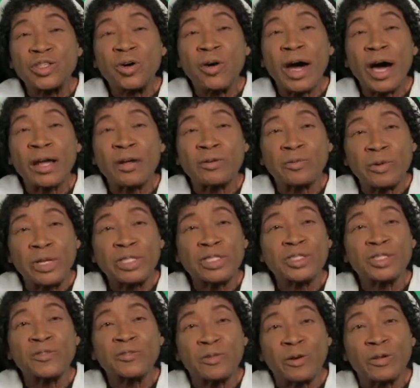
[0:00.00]
you know how to
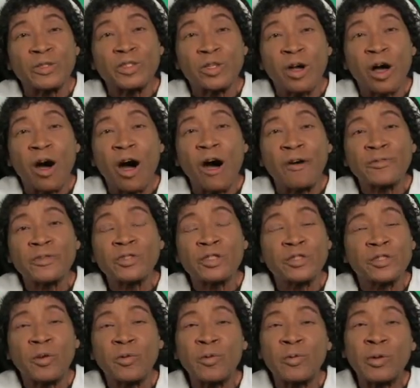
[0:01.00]
reach us first off
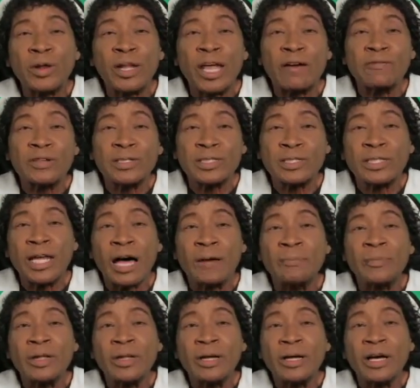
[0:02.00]
so we wouldn't have to
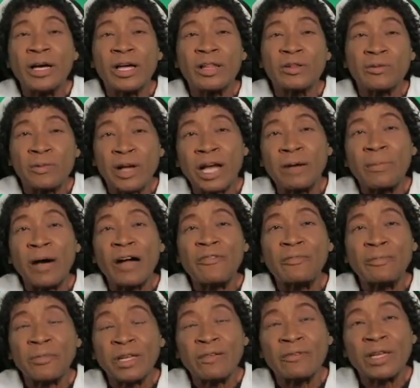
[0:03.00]
stop uh, the rabbi
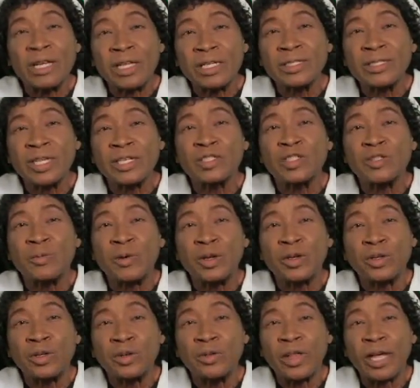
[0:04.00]
from giving his
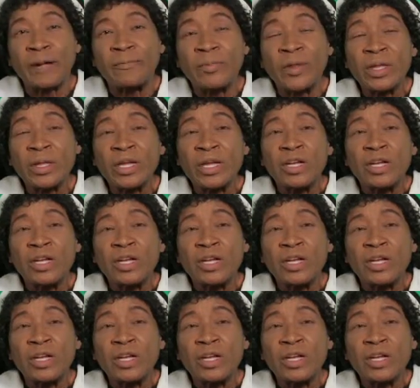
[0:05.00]
testimony to do that.